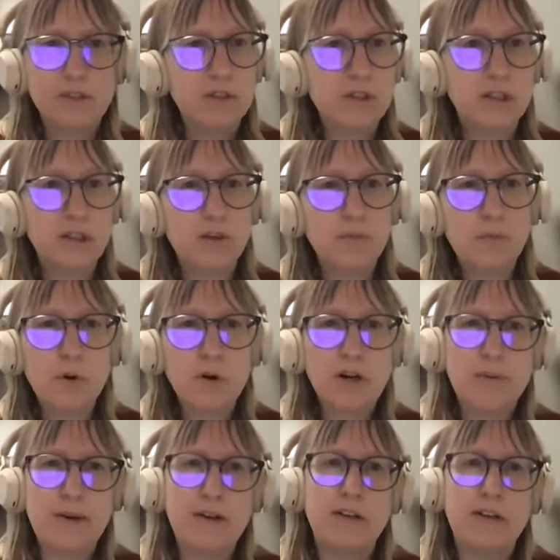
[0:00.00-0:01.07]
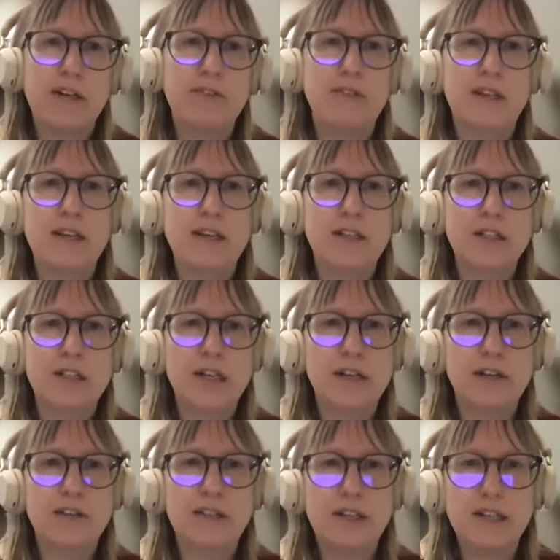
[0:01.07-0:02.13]
To learn more about Native Land, check
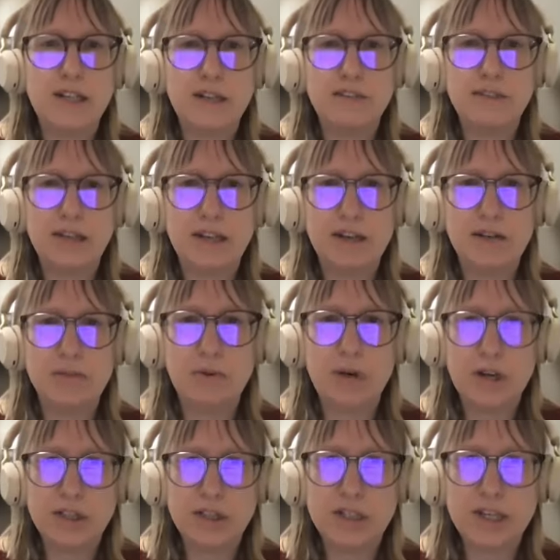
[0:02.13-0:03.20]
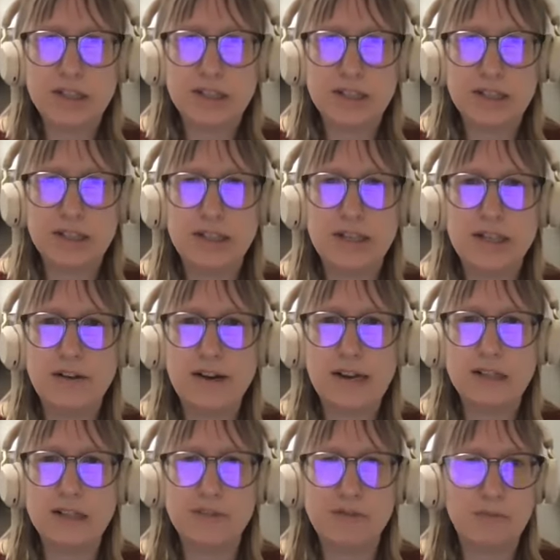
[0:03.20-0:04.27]
out the Native Land Project, an
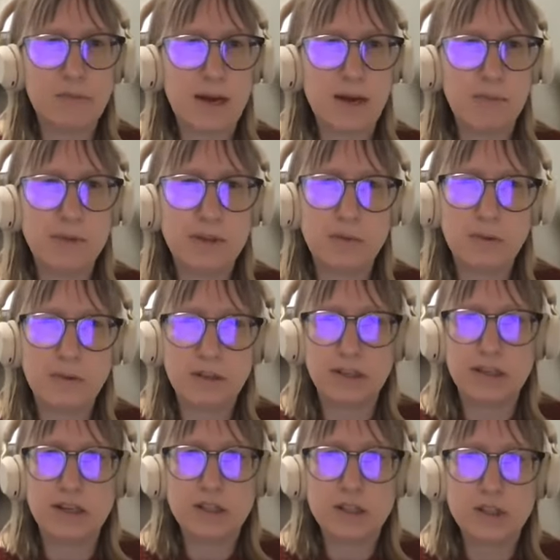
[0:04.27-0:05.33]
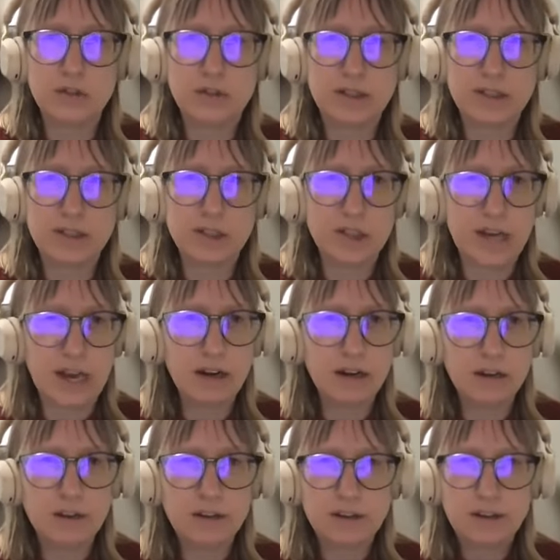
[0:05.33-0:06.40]
interactive map that we'll link to in the chat.
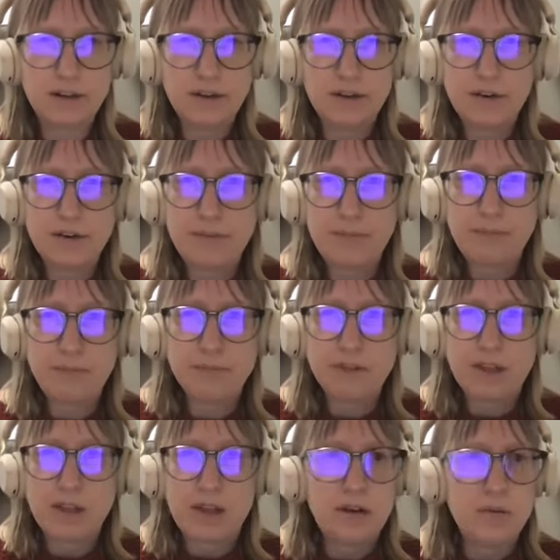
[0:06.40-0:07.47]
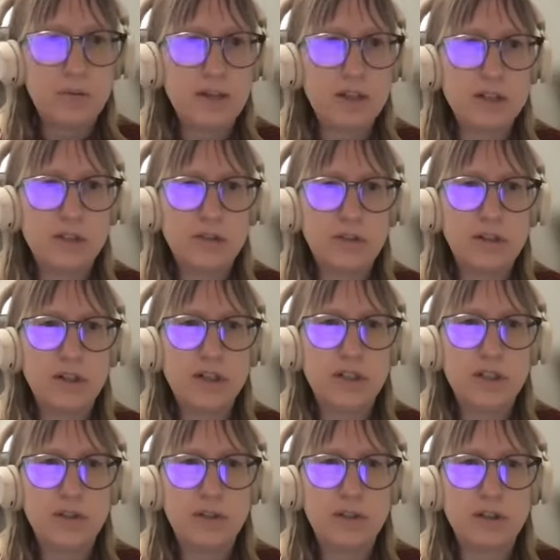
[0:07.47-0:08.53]
We also
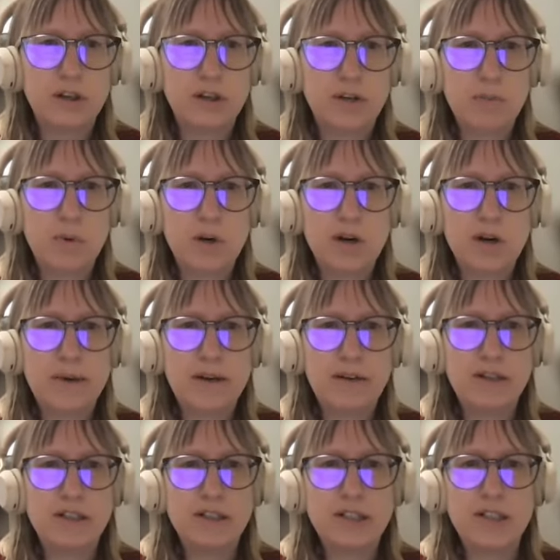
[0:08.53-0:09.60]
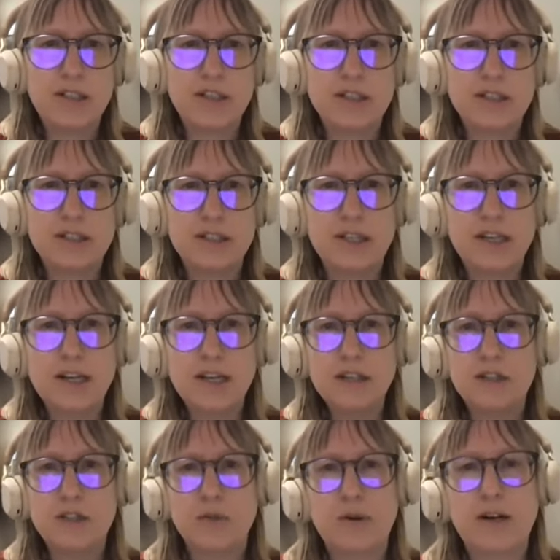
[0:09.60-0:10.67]
encourage you to learn more about Indigenous
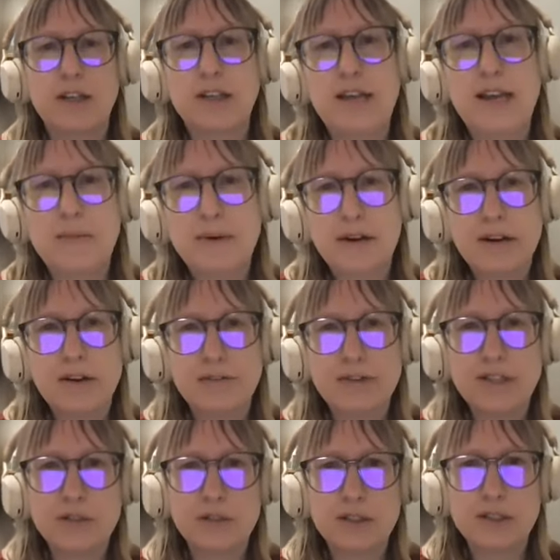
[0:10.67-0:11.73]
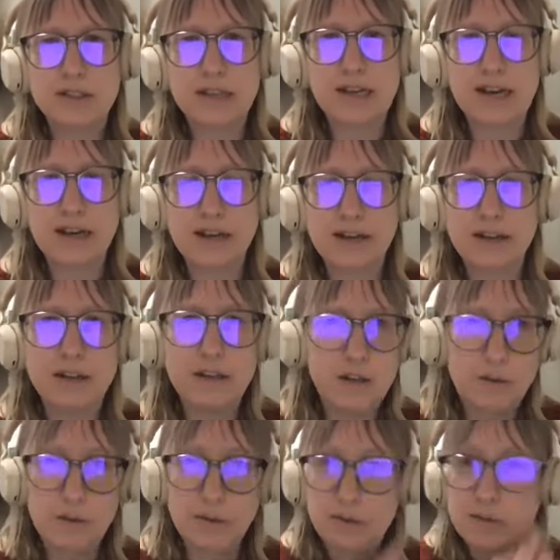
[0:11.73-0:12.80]
studies to our library resource guide,
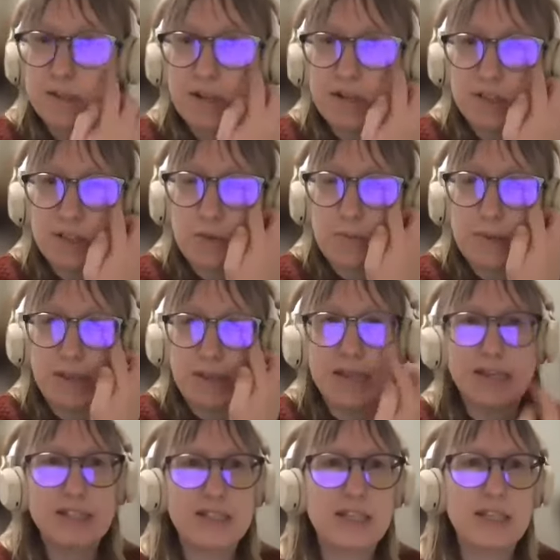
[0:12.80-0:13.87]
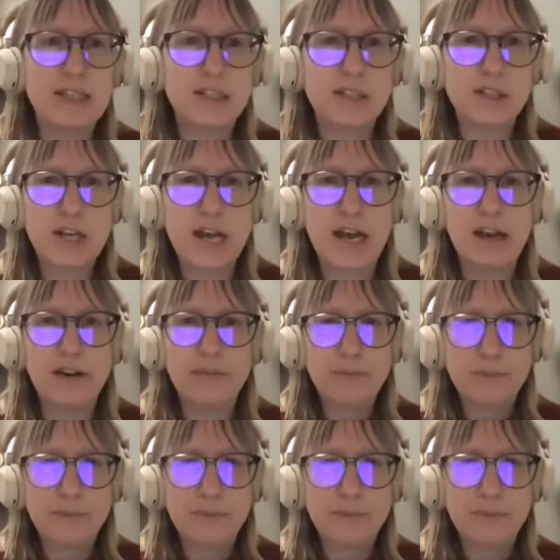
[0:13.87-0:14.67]
which will also be linked in the chat.